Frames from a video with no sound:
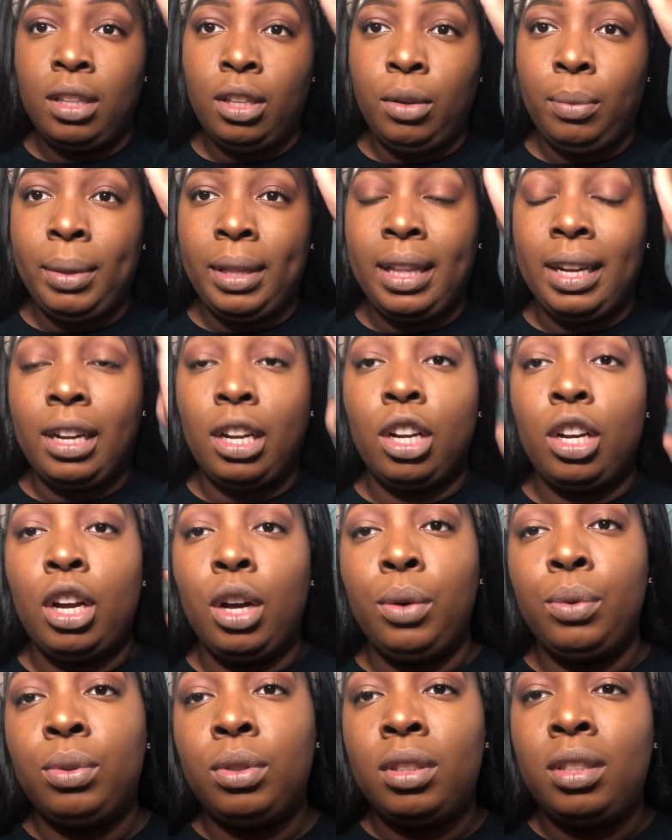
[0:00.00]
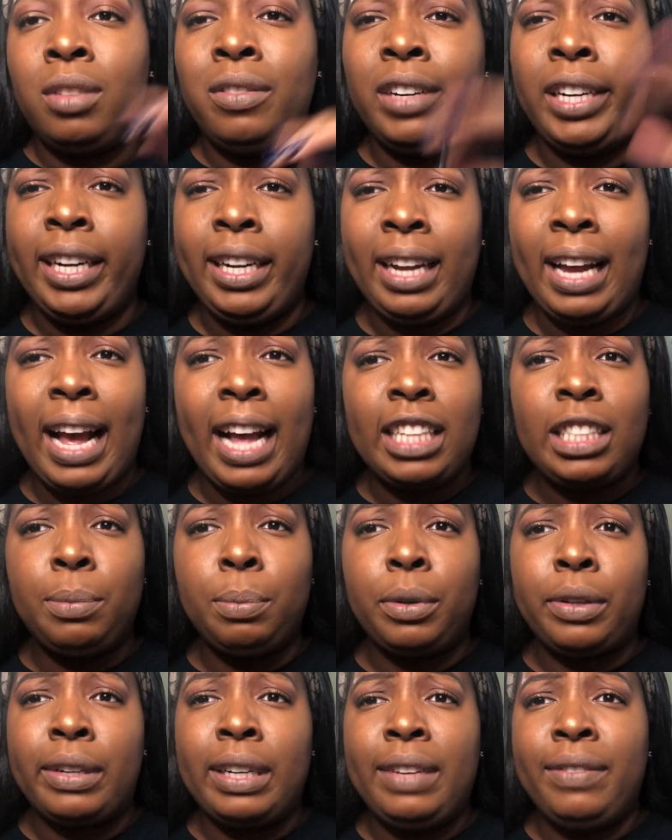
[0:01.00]
a little bit like a ghost, very
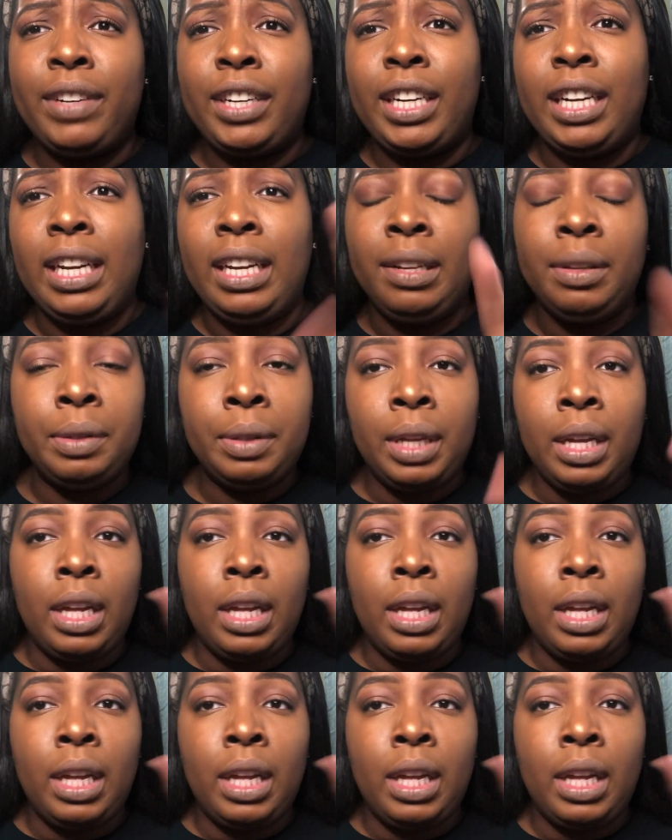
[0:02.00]
Casper-y, very,